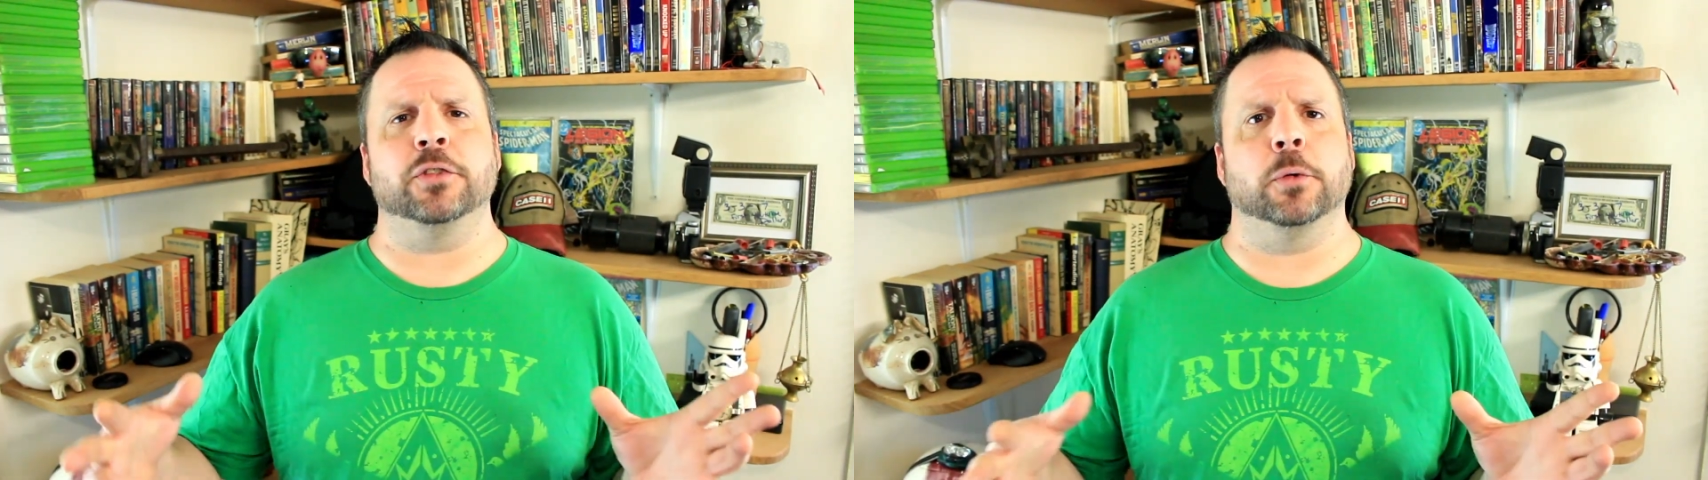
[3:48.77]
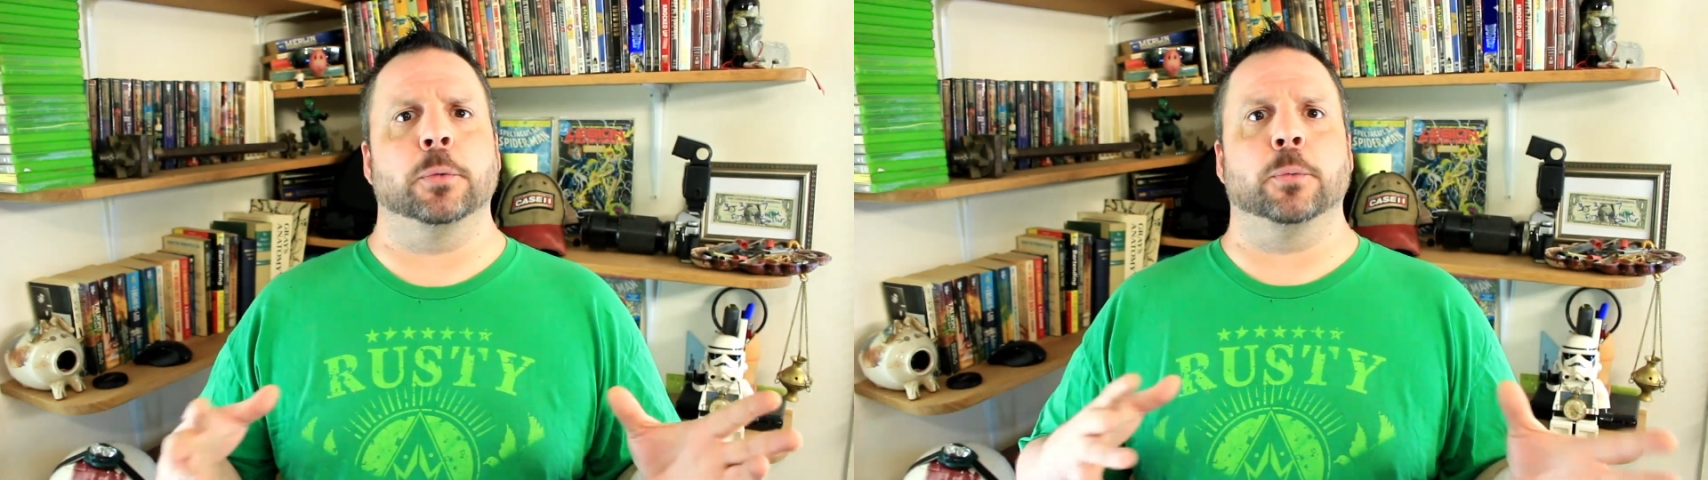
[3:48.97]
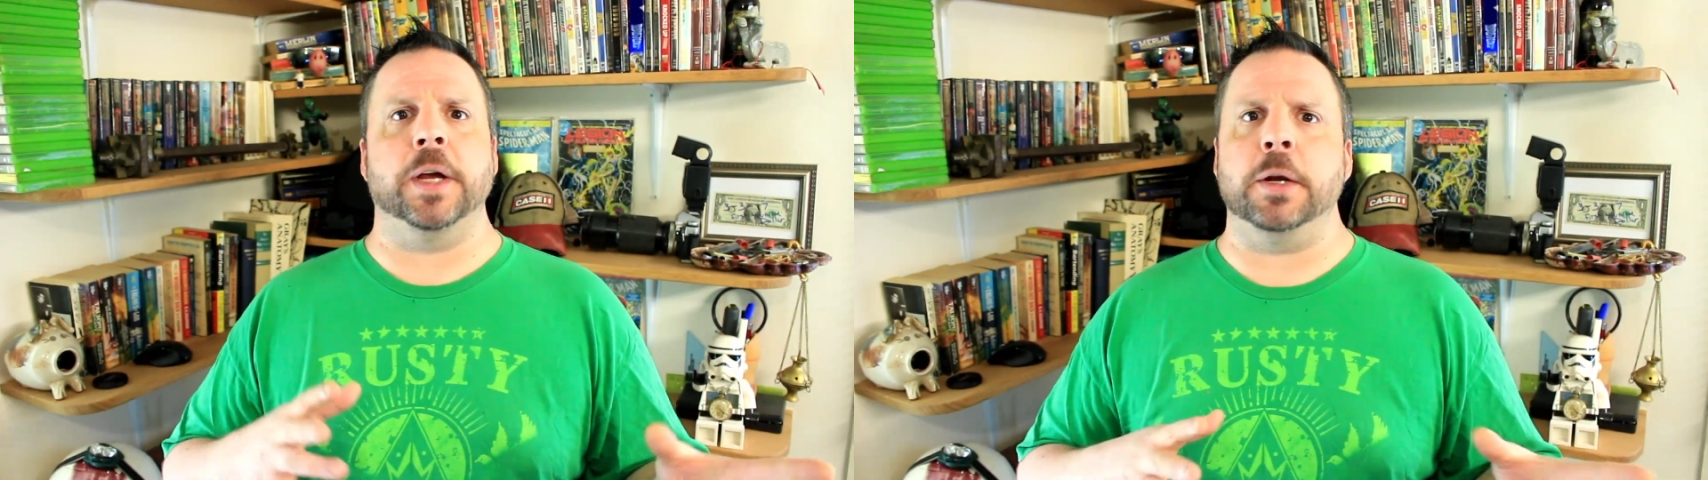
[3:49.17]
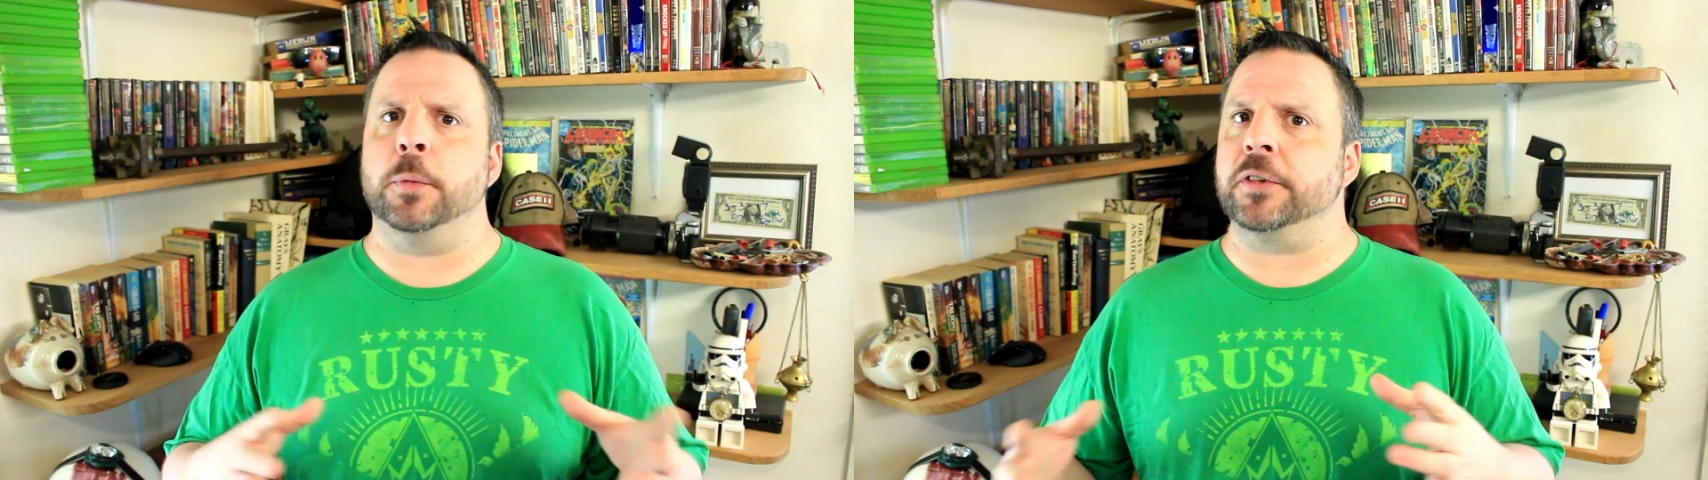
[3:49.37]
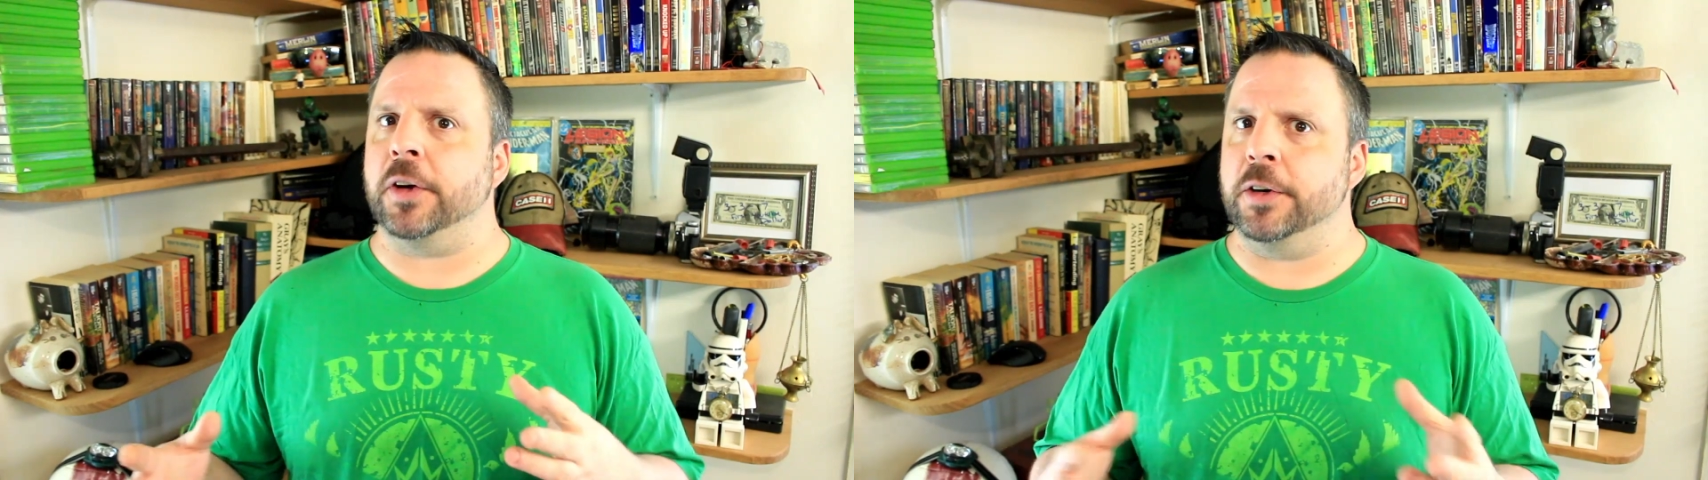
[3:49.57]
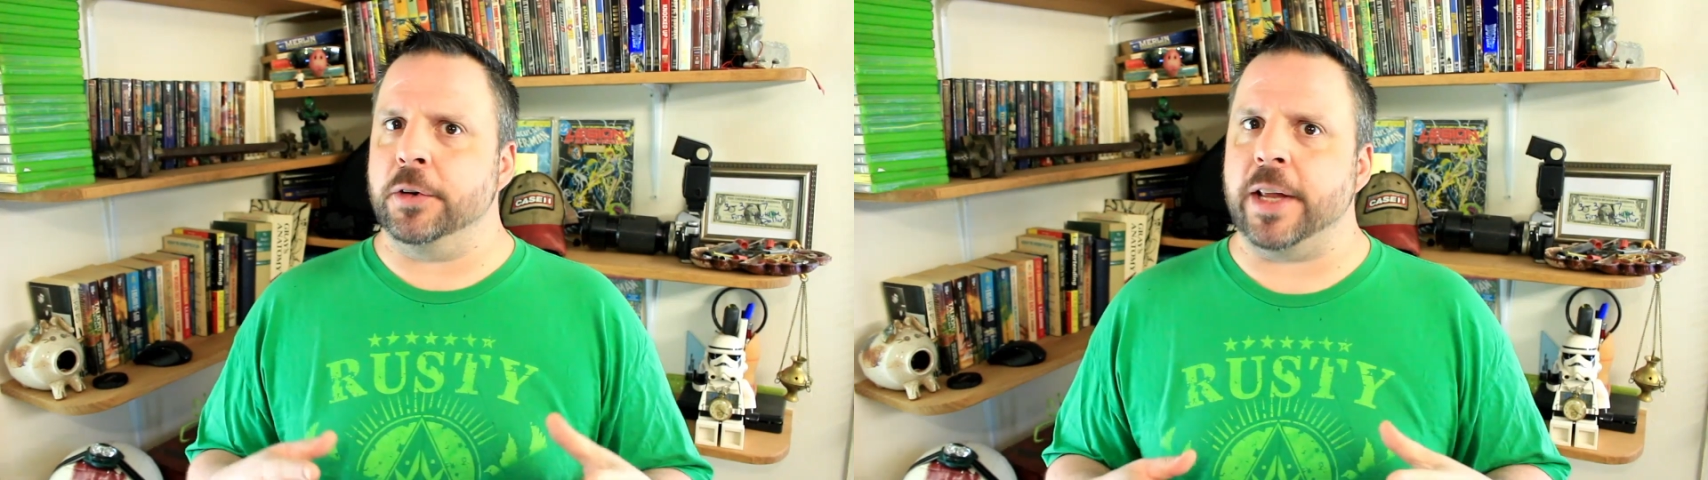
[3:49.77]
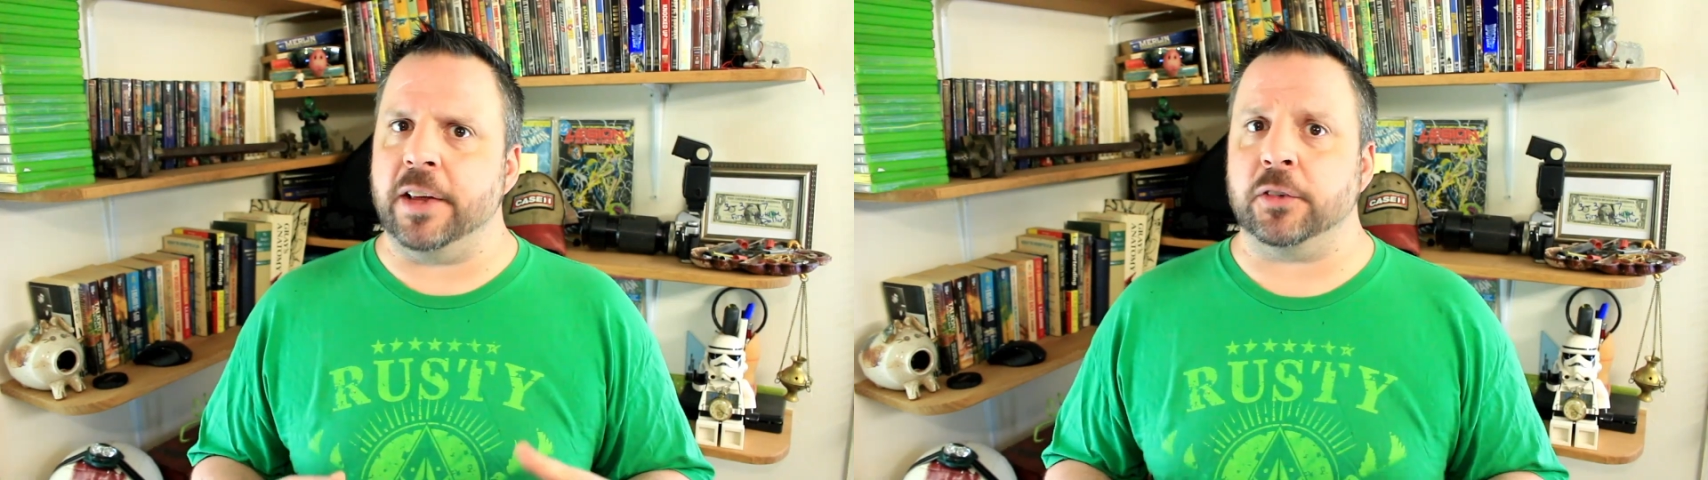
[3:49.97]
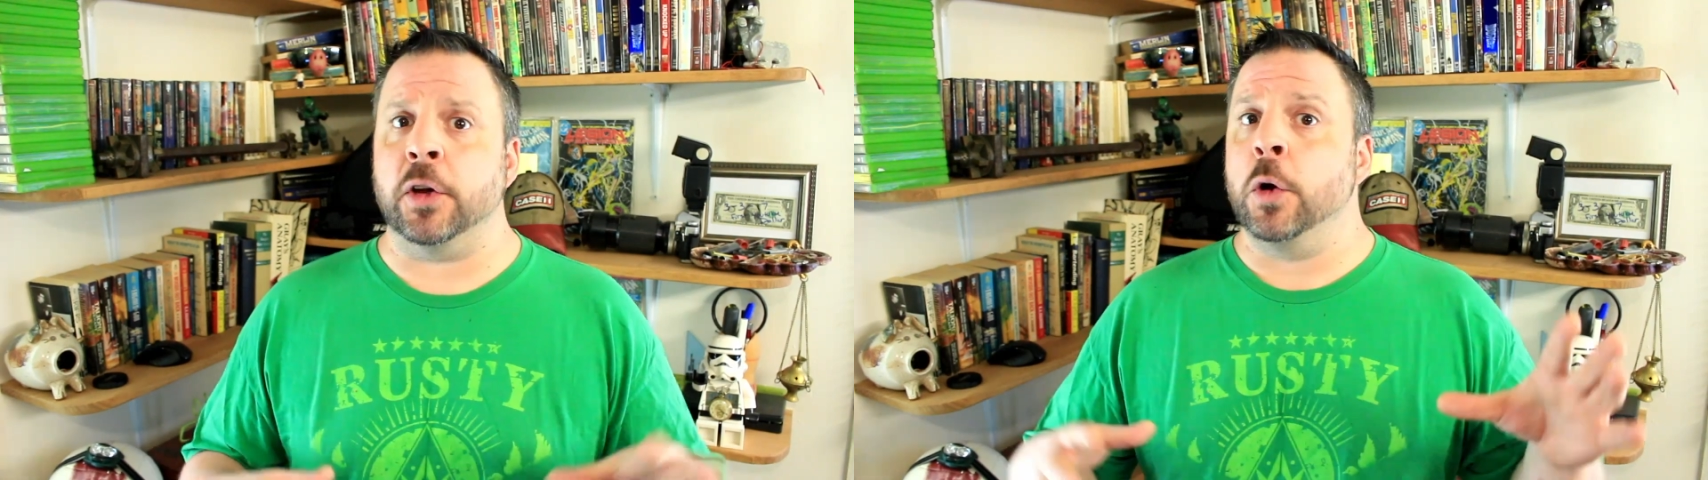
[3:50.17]
sort of read what's on your
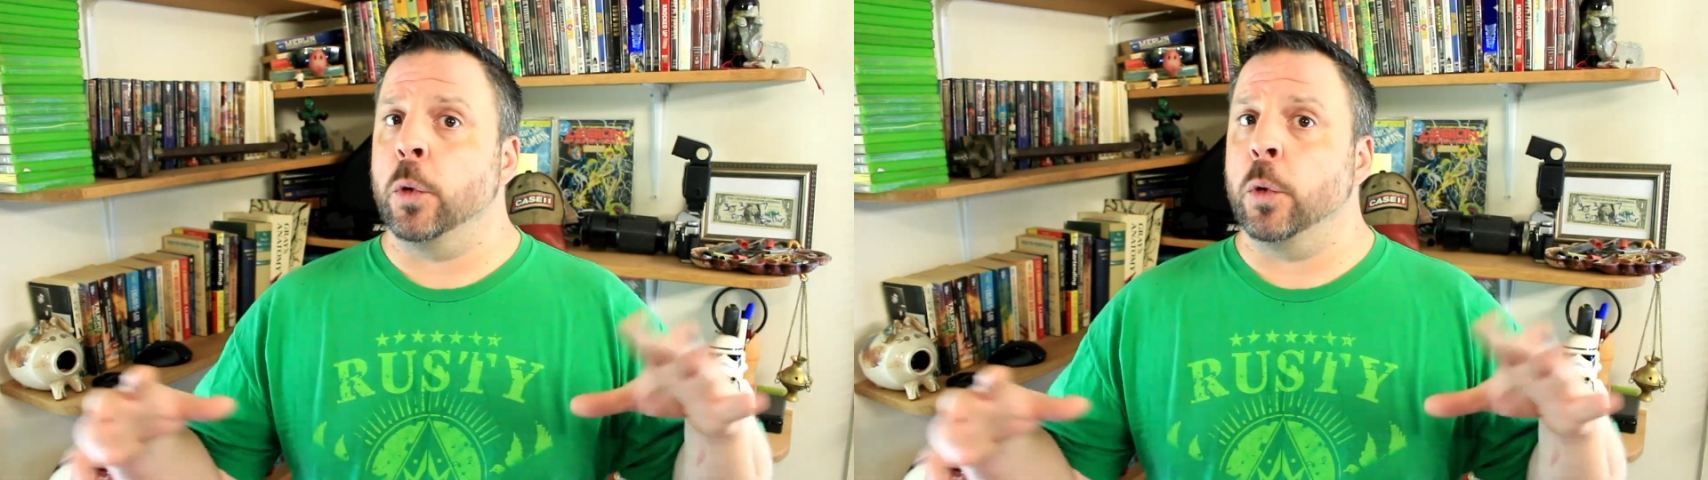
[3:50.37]
desk,